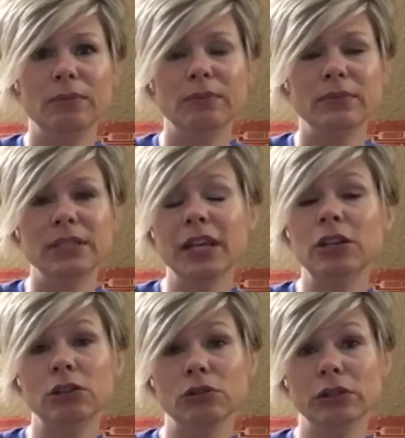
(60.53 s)

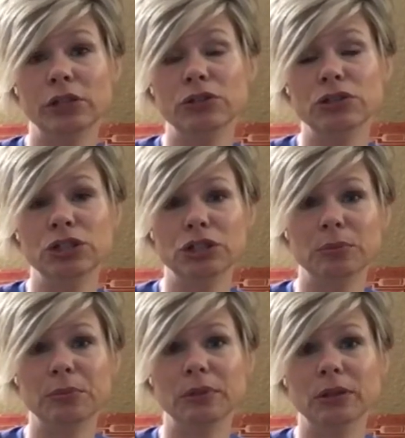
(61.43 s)
secular
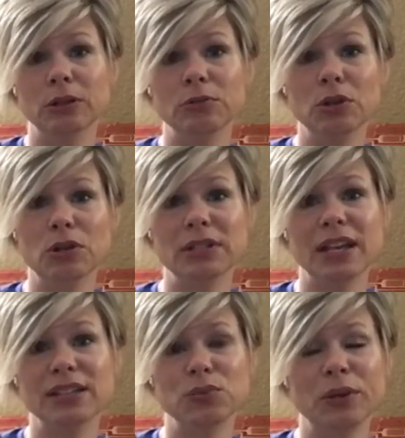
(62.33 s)
leadership roles
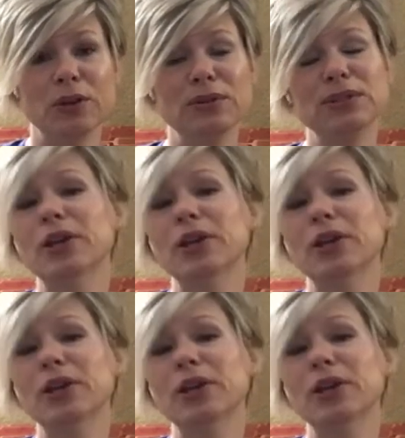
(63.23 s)
as well. So